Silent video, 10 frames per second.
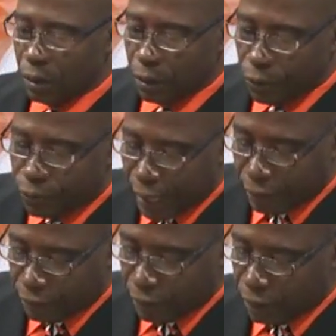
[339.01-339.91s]

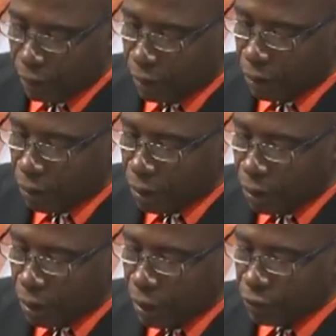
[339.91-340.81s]
That
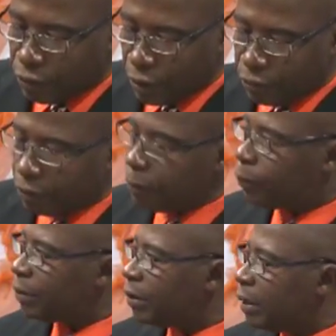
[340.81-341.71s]
is very
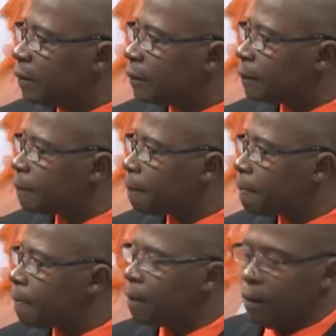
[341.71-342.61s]
prevalent.
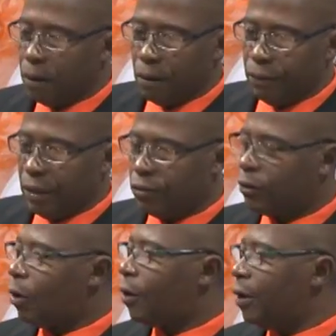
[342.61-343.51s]
There's
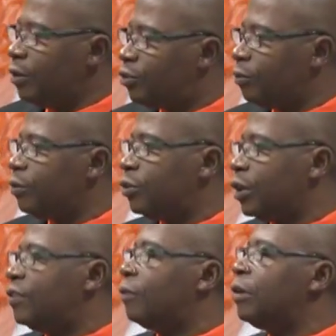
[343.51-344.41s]

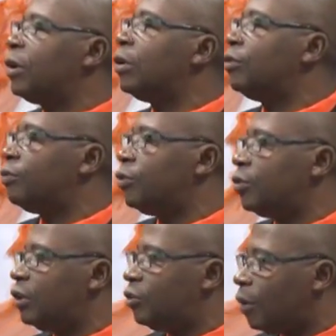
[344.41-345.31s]
controversial, it's a very
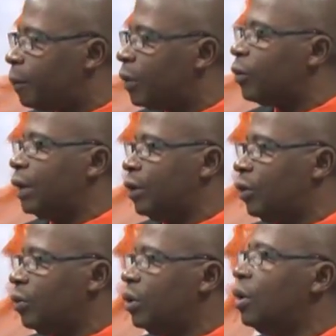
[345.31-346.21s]
controversial topic right
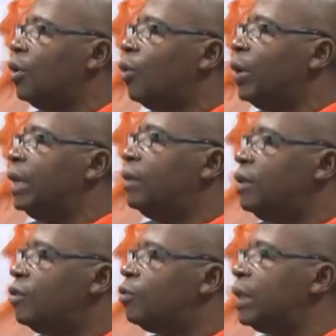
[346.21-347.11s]
now when it
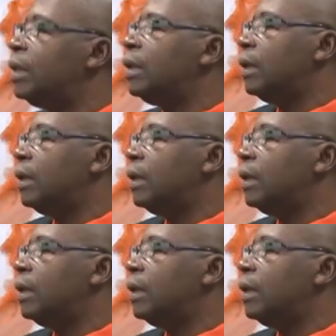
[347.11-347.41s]
deals with